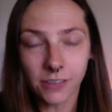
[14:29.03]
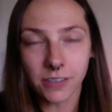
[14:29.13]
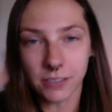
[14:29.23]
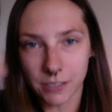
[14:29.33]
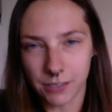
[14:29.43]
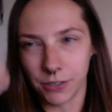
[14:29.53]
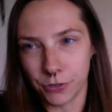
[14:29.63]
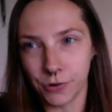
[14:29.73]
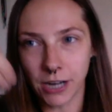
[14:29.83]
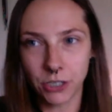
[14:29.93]
This is the
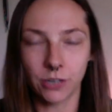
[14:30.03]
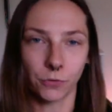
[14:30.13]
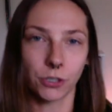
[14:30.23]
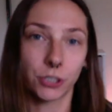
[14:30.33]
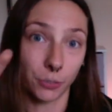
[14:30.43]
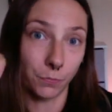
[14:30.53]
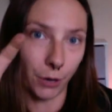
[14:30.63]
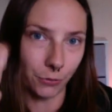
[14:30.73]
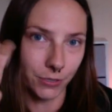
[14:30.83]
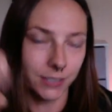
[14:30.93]
direction we're
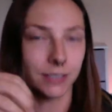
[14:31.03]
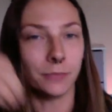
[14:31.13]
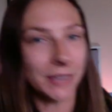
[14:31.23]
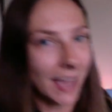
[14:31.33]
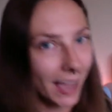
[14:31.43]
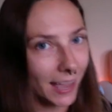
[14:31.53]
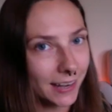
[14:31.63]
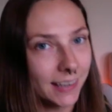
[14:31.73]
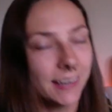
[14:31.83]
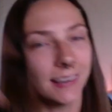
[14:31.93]
supposed to be
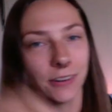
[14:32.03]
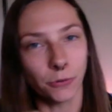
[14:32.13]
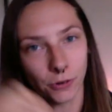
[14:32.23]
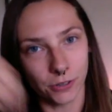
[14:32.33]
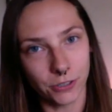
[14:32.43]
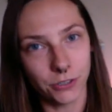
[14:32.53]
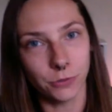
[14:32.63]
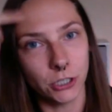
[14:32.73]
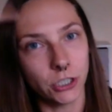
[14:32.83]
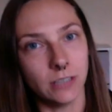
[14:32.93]
headed in order to
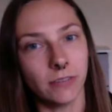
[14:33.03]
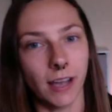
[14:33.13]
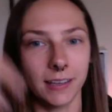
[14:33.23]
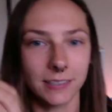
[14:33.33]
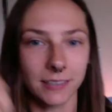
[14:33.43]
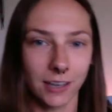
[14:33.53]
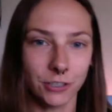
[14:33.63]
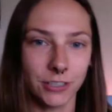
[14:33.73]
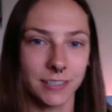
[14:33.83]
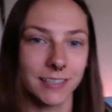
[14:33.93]
achieve highest
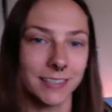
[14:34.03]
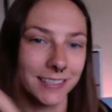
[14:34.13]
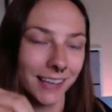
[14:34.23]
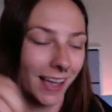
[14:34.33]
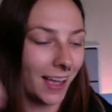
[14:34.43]
consciousness.